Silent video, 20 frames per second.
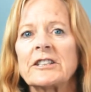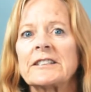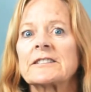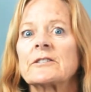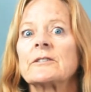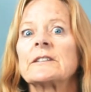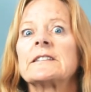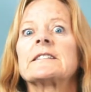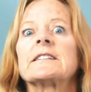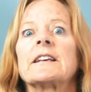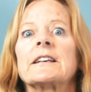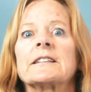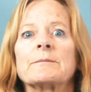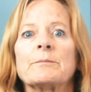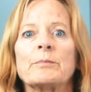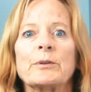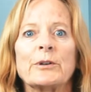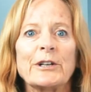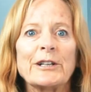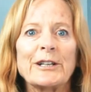So it says
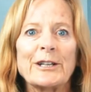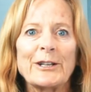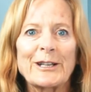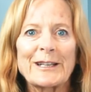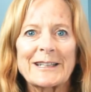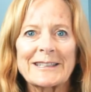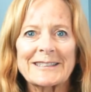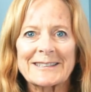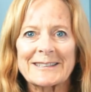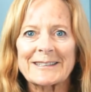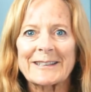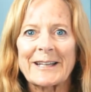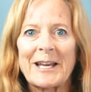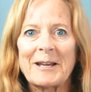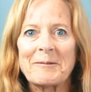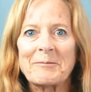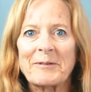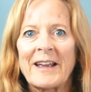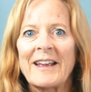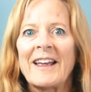put you to
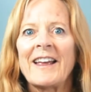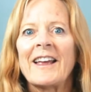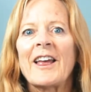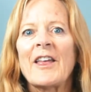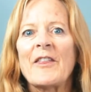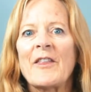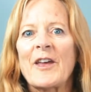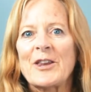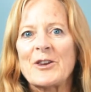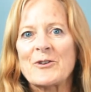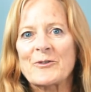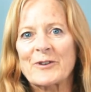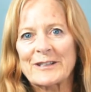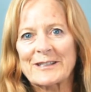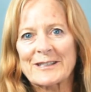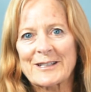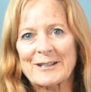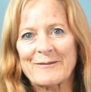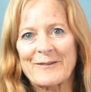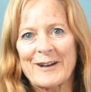sleep, and then you can
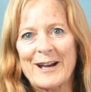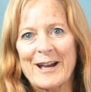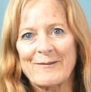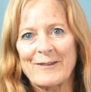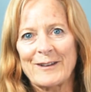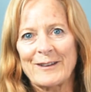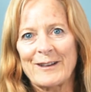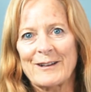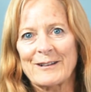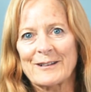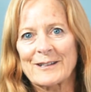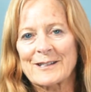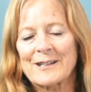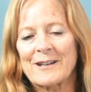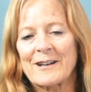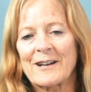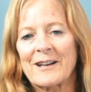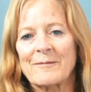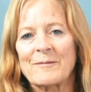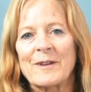survive a long
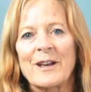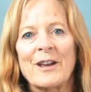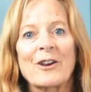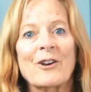time.